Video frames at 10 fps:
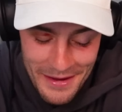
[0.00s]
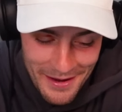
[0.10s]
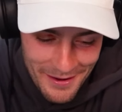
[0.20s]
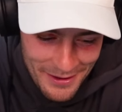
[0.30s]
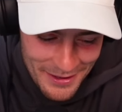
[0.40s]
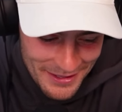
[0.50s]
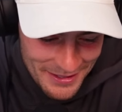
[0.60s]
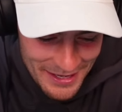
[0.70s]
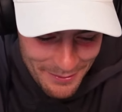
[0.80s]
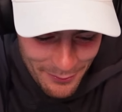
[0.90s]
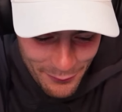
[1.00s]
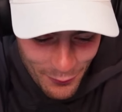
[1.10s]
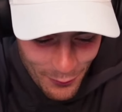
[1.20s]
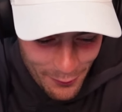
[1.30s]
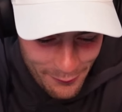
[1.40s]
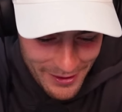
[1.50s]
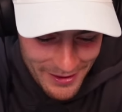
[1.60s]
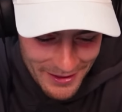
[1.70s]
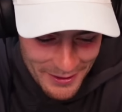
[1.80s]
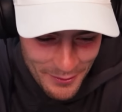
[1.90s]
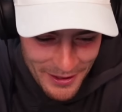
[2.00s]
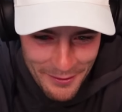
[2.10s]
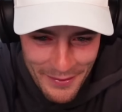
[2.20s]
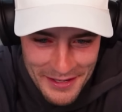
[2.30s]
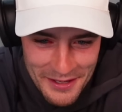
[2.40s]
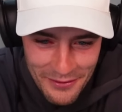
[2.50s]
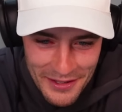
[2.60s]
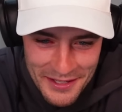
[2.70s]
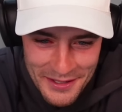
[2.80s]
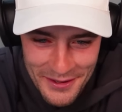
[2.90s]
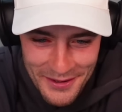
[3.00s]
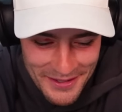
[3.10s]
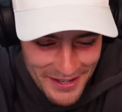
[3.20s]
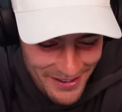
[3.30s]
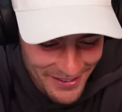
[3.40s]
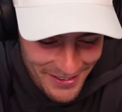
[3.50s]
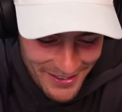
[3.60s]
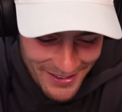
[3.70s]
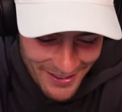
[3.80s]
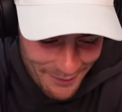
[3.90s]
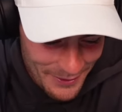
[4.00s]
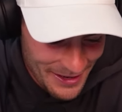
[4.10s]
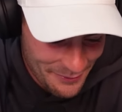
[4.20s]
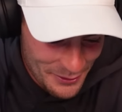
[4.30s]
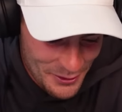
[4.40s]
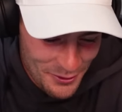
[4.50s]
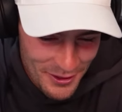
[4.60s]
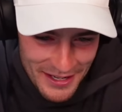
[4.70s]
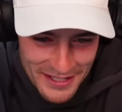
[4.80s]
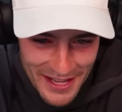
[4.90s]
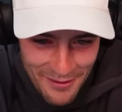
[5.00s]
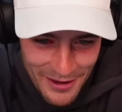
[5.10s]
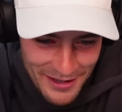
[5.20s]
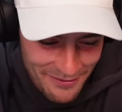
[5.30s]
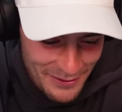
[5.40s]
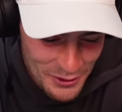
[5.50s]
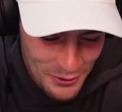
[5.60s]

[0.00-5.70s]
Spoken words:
Yeah, you just said before off air that it's one of the best you've listened to, so I'm going to have to tune into that one for